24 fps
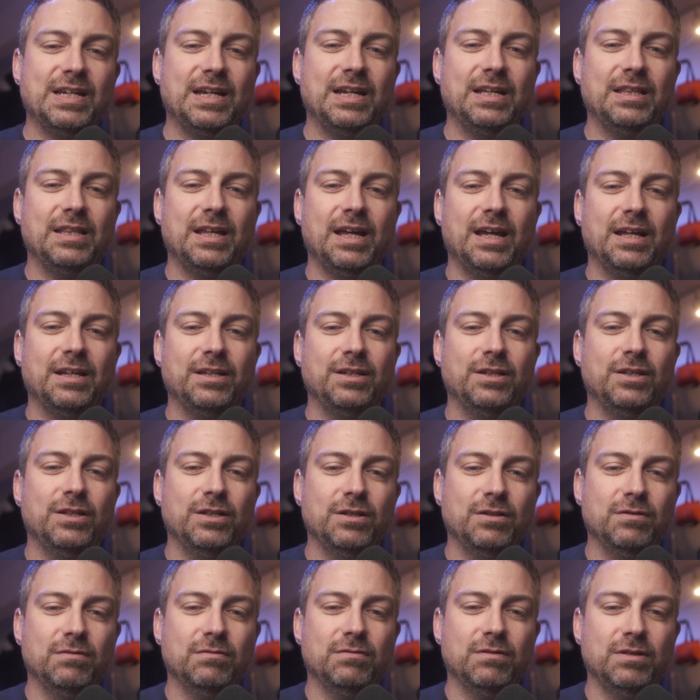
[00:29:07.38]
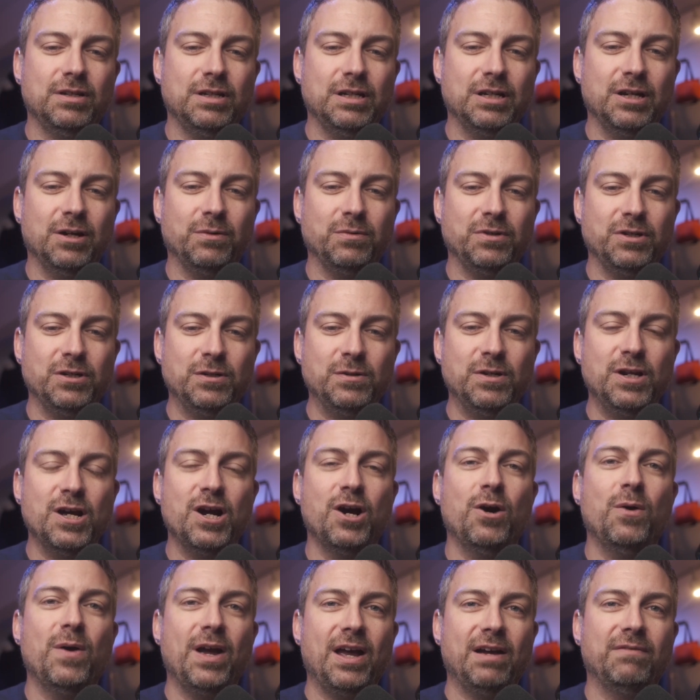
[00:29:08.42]
saying that, you
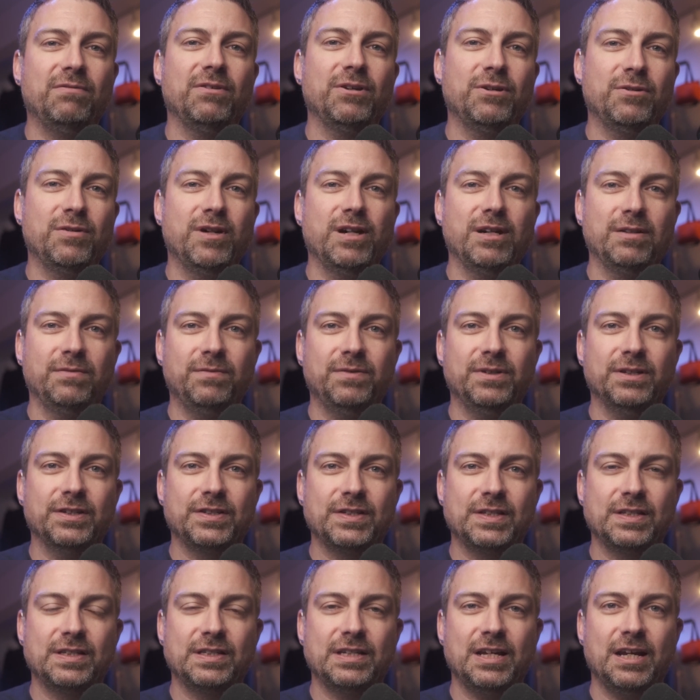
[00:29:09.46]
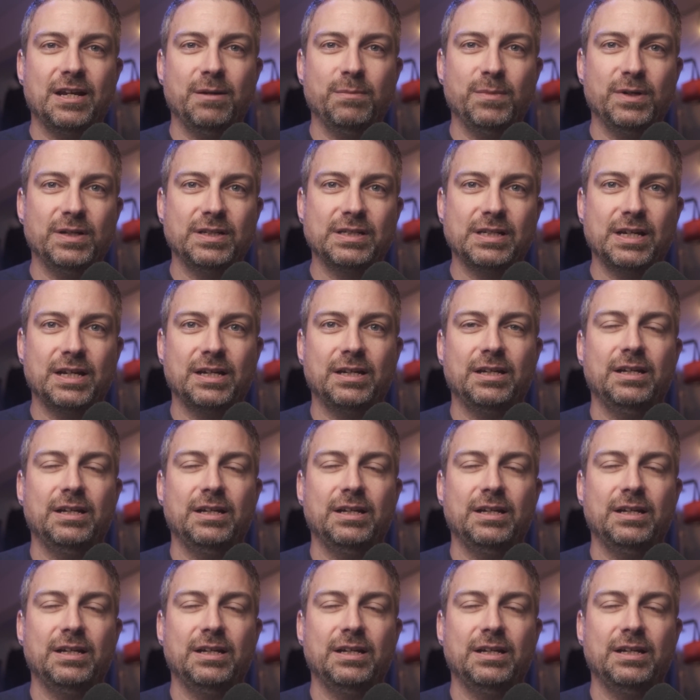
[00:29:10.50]
know, every creative feels the same is